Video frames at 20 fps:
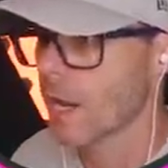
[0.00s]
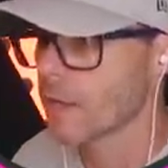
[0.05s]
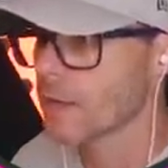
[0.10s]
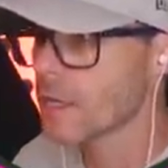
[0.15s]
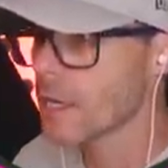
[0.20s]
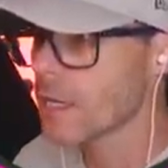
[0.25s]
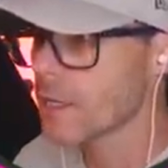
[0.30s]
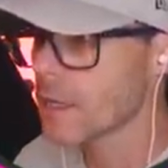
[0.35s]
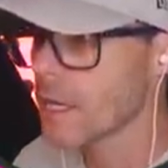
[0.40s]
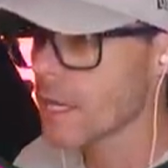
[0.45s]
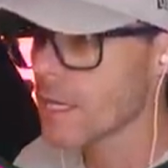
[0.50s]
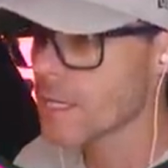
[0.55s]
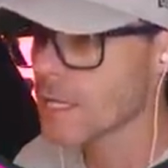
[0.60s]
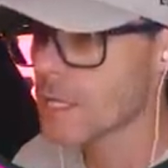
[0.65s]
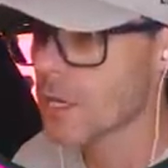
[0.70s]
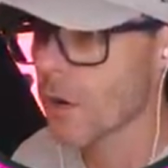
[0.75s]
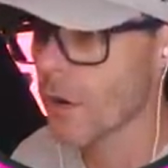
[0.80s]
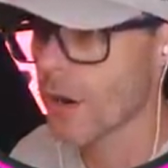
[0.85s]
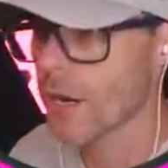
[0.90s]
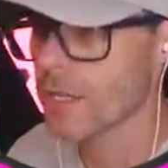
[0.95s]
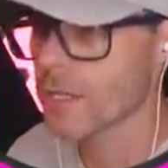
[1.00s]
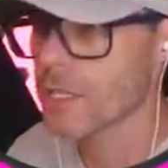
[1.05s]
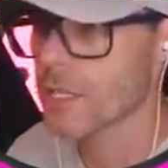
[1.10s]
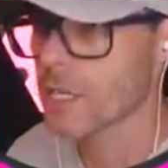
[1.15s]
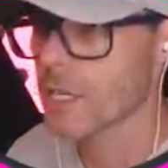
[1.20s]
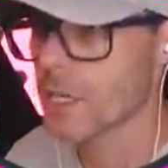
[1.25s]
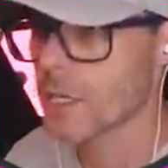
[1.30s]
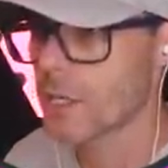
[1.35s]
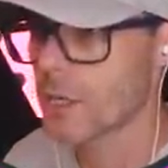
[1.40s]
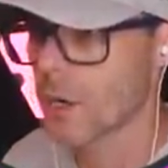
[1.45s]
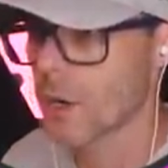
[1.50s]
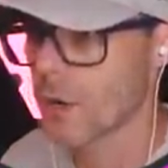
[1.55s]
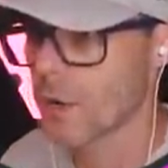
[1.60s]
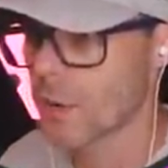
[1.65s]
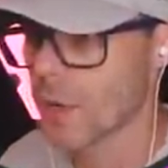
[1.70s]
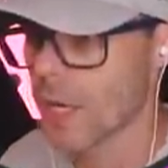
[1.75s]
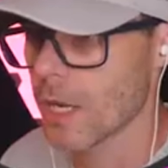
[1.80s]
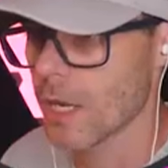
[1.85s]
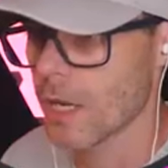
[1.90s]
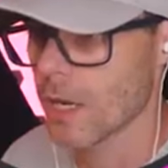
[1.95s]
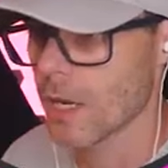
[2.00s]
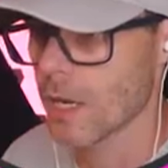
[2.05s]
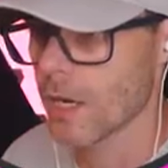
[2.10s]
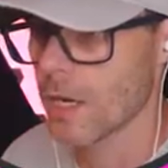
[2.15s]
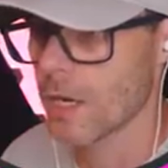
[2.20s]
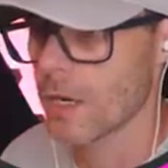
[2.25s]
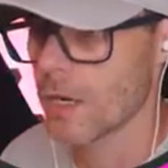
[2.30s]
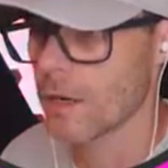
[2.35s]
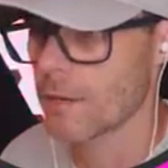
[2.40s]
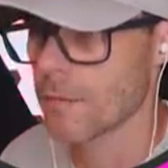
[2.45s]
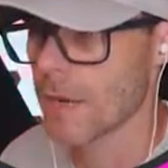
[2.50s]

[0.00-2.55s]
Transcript: I think these guys can go in,